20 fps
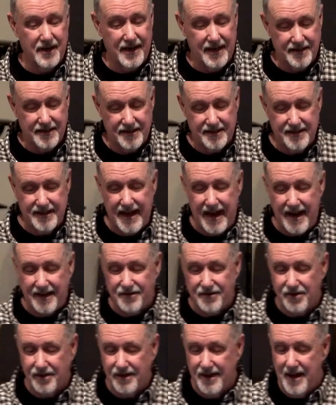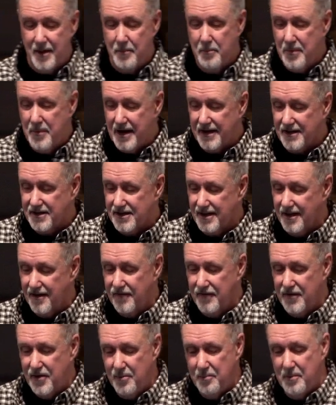because it's actually a mix
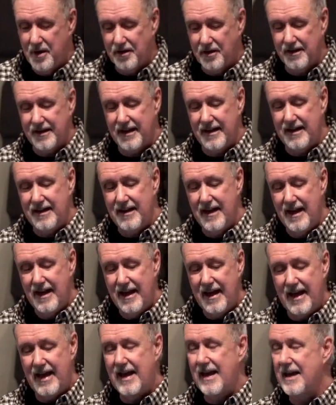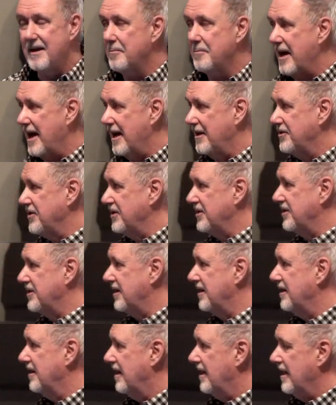of humility and
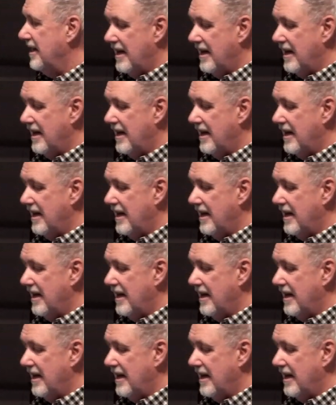majesty.